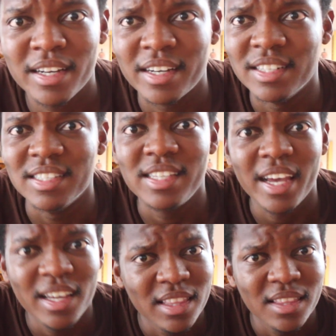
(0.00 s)

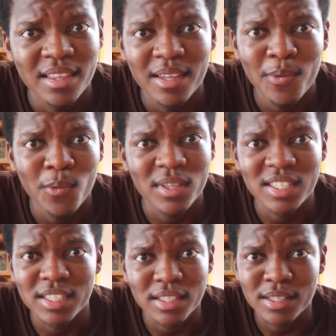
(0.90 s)
content
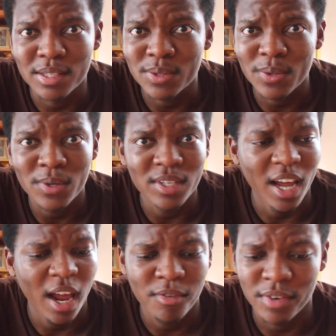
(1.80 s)
with just the score,
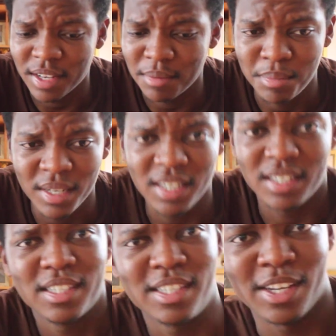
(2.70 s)
the African
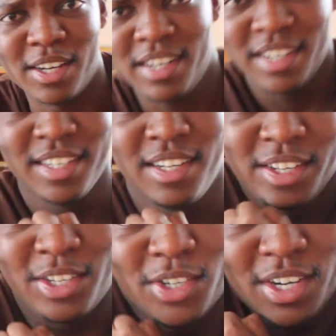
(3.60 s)
beats, the,
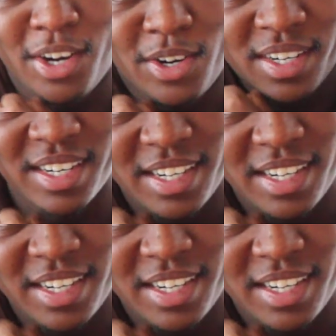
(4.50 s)
you know,